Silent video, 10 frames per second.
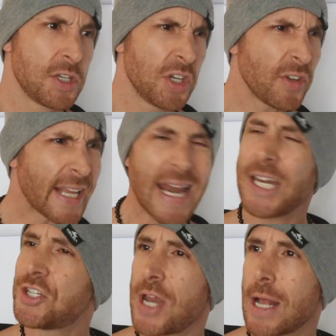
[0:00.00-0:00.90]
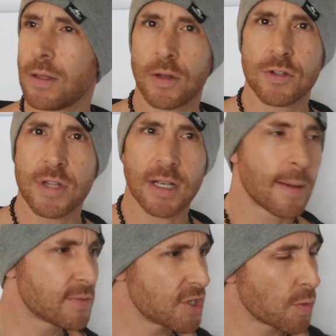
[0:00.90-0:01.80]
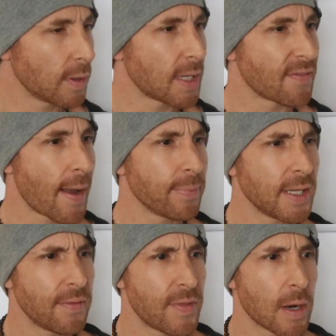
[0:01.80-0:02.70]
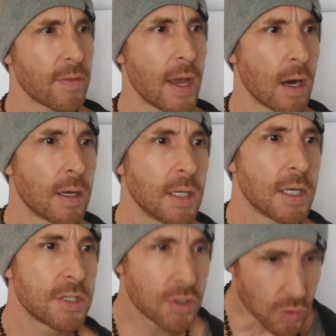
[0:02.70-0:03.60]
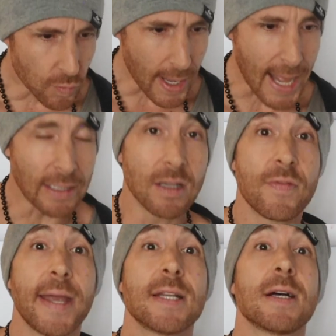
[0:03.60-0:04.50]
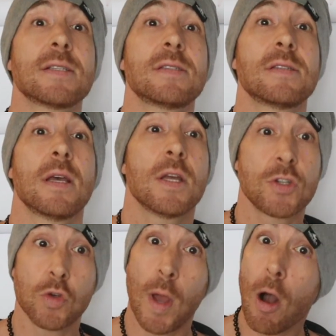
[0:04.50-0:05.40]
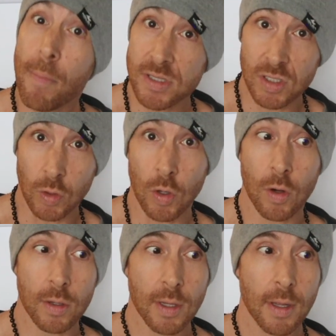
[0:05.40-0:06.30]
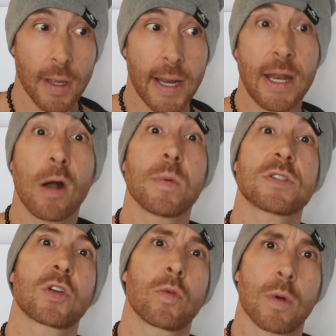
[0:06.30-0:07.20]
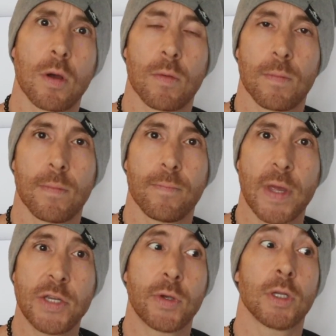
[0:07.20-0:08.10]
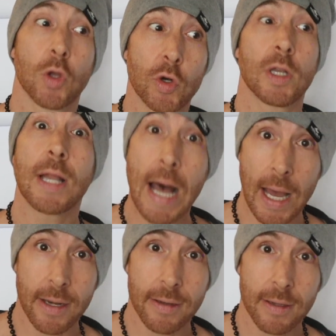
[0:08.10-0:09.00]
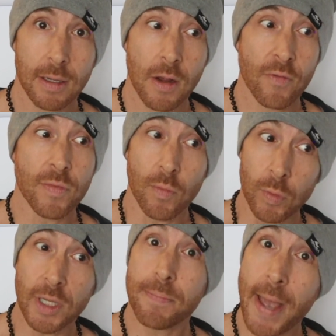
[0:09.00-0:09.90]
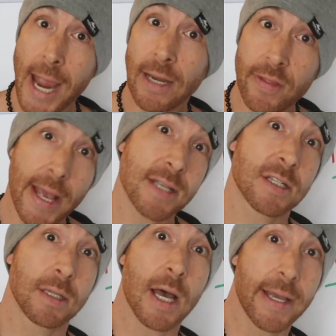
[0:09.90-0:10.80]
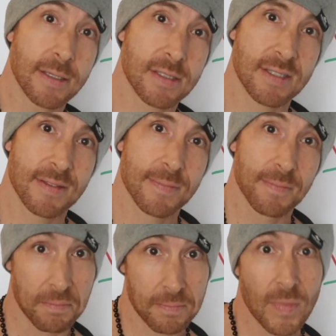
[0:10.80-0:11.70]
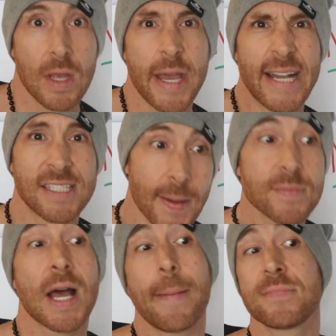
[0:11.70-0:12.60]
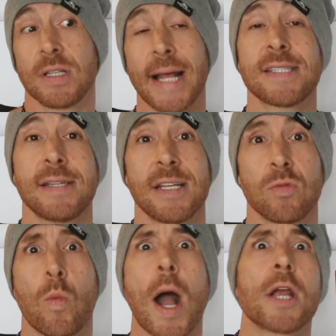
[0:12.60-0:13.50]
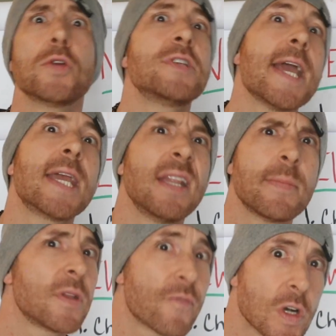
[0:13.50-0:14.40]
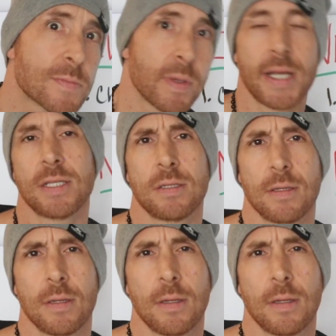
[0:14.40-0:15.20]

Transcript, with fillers: just like any challenge that comes into our life, I believe they're there to elevate us, to help us learn and help us grow. And you can learn a lot from the really pain in the ass clients. And sometimes the lesson is, why are you taking them in the first place?